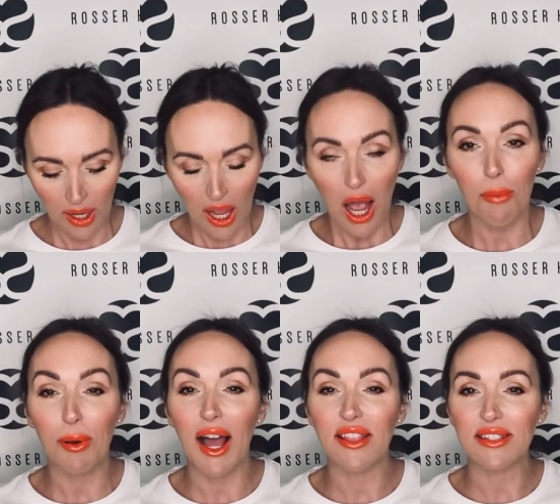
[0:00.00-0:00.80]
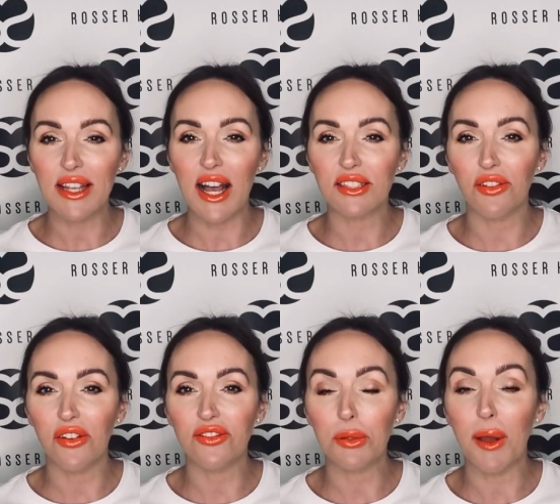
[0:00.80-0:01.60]
Apply the size of a
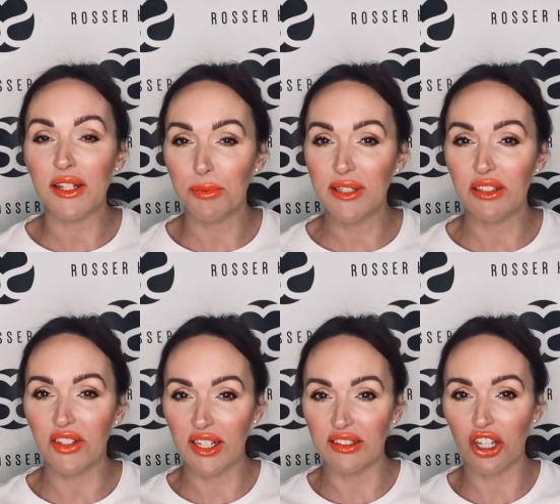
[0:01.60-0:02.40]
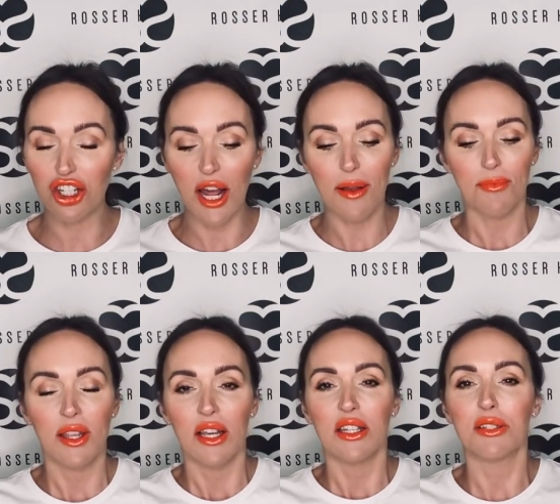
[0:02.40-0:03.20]
50p piece of your conditioner,
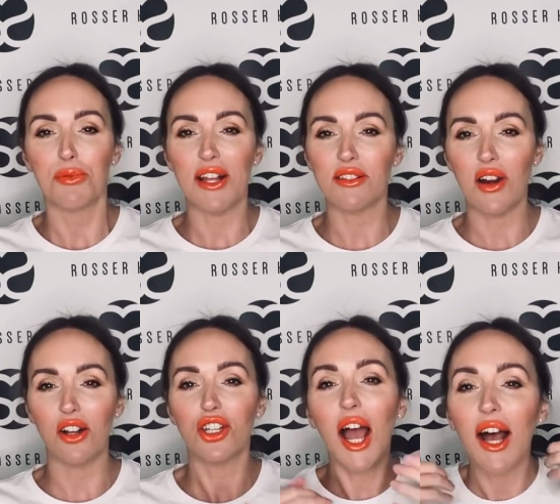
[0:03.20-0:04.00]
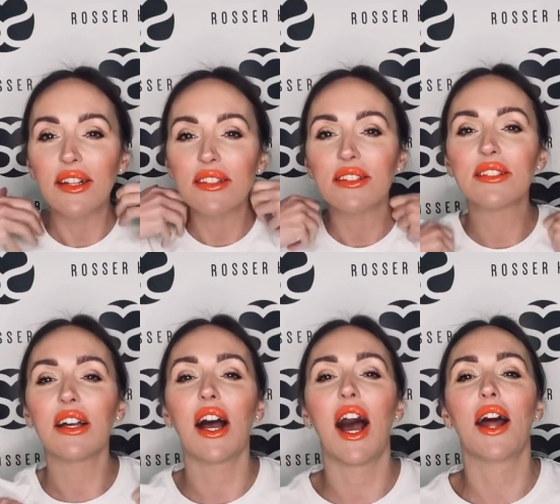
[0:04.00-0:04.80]
spread it around your hands
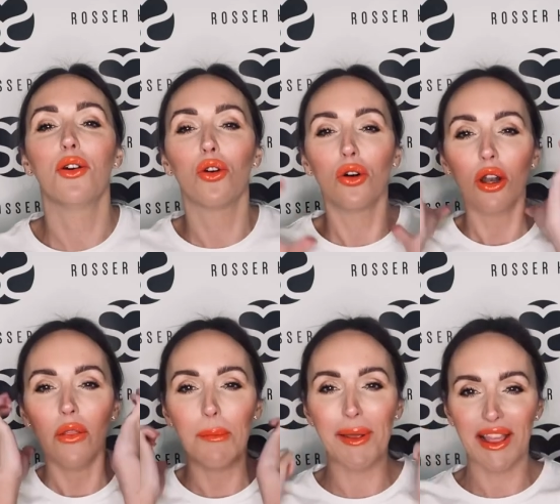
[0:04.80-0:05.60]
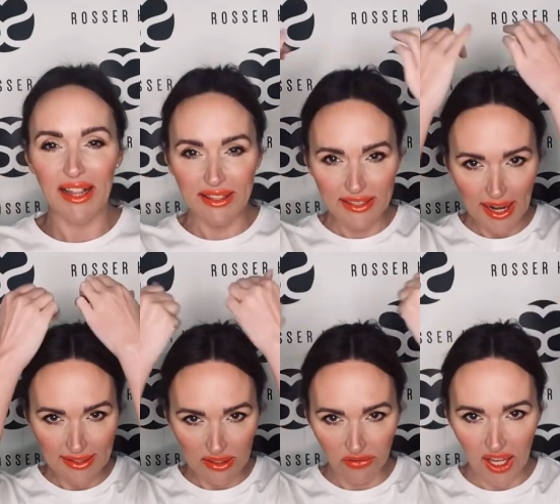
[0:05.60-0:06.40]
and all on the mid-lengths and
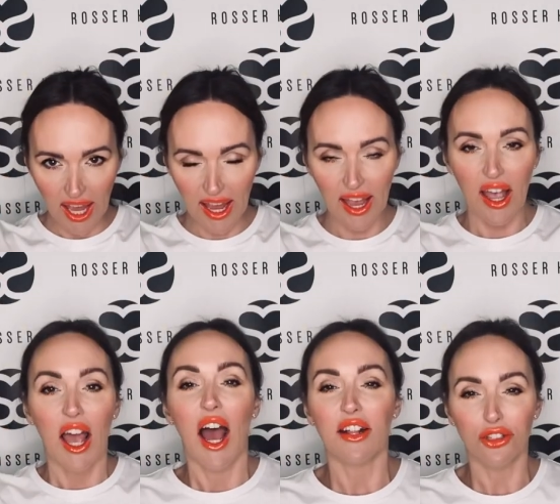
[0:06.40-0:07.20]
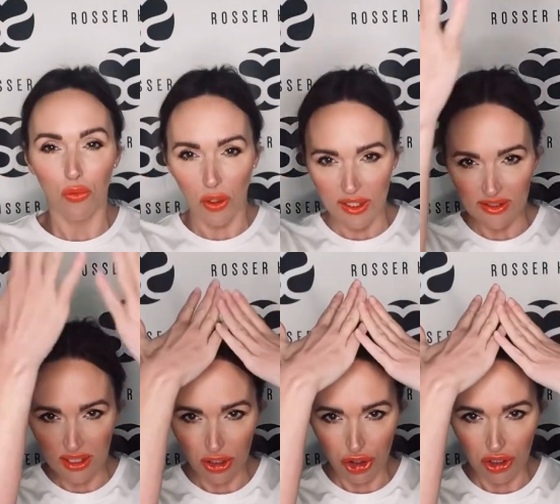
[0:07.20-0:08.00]
ends of your hair. I don't want you
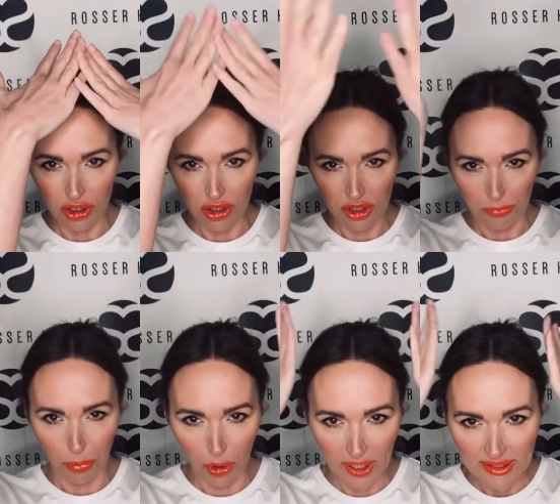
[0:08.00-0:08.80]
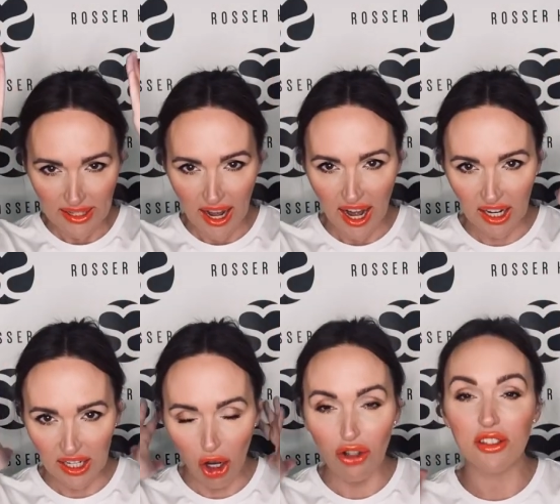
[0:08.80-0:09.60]
to put it
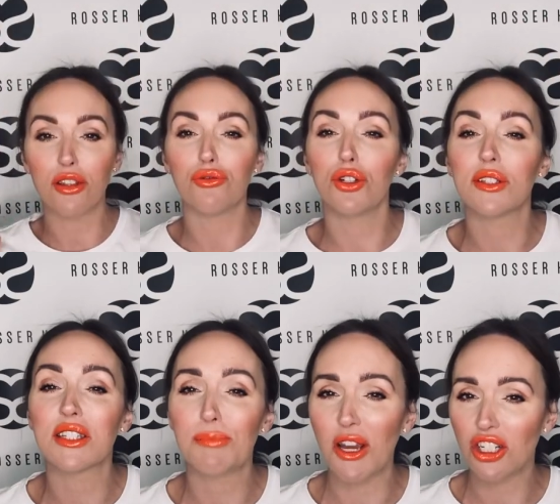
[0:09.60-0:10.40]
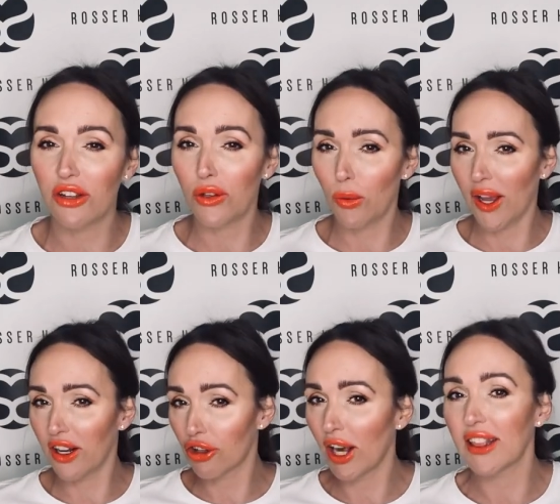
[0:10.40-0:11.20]
directly onto the root, especially if you're wearing
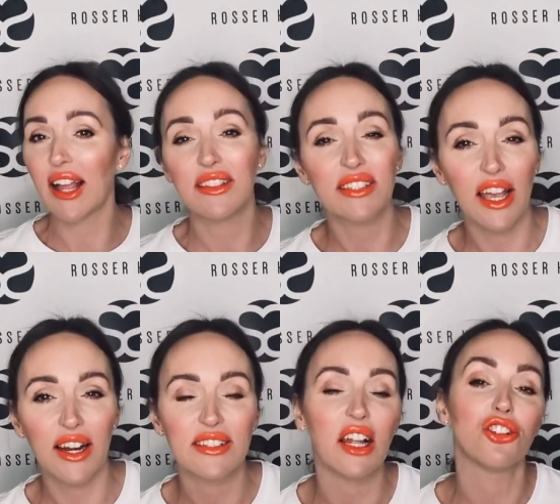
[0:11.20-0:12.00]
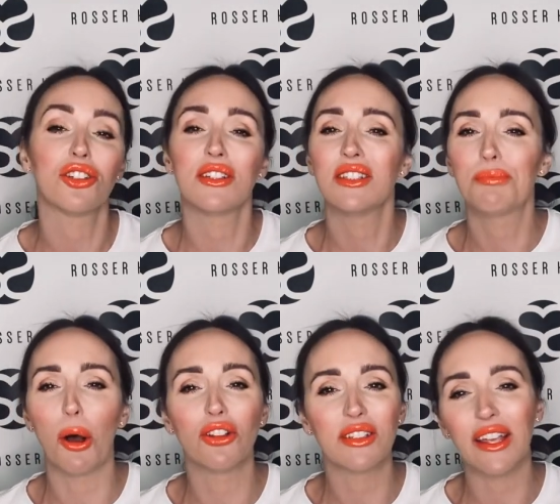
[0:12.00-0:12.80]
great length hair extensions,
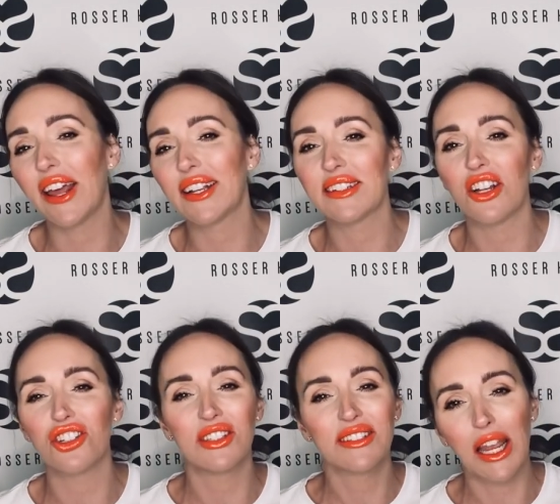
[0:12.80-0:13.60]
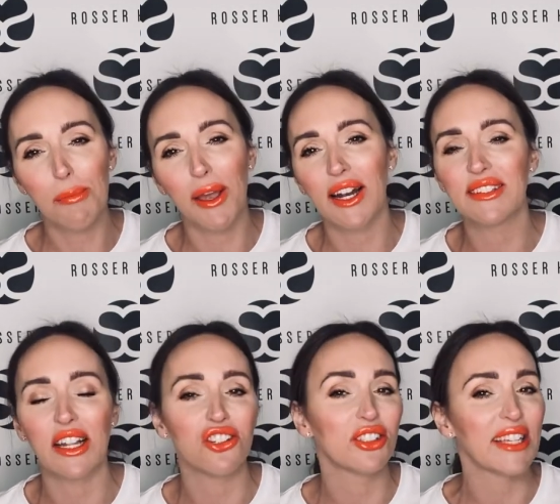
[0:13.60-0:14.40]
bonded hair extensions, tape hair
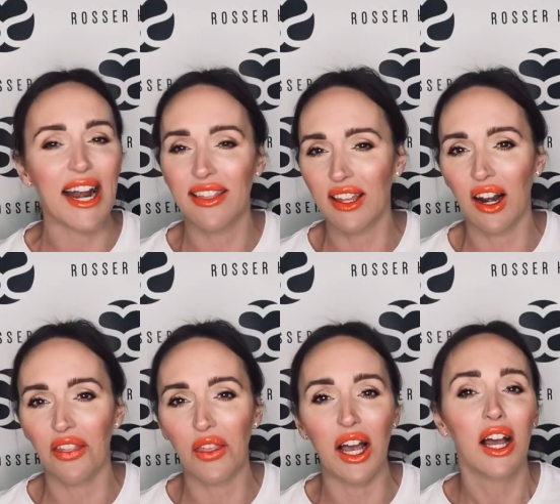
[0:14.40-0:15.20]
extensions, anything like that,